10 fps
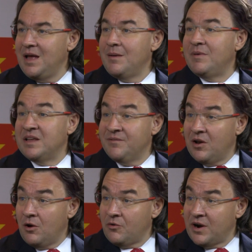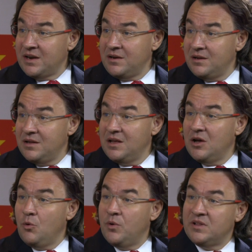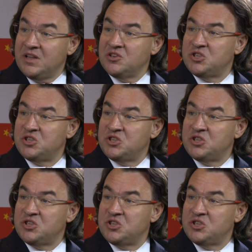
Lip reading: But in the long run, we'll need to